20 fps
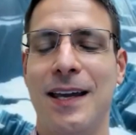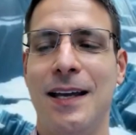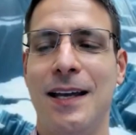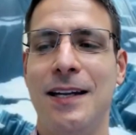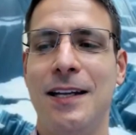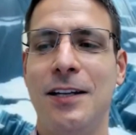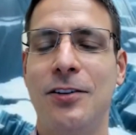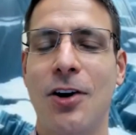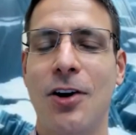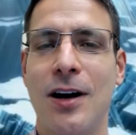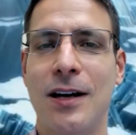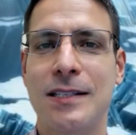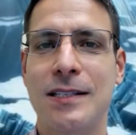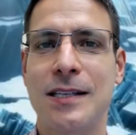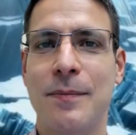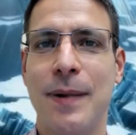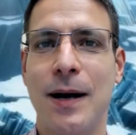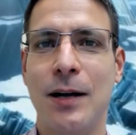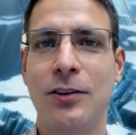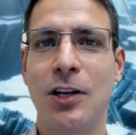And he
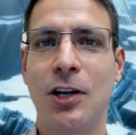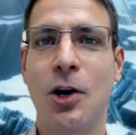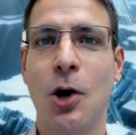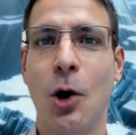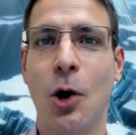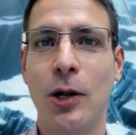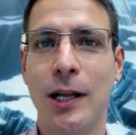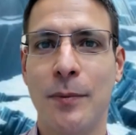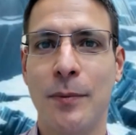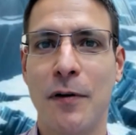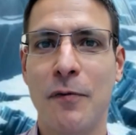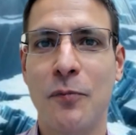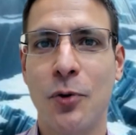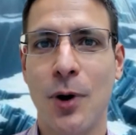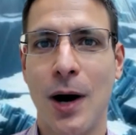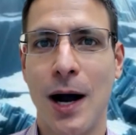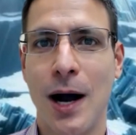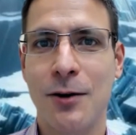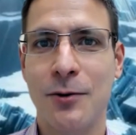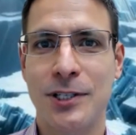talks about the Golem of
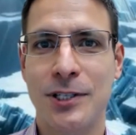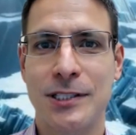Prague,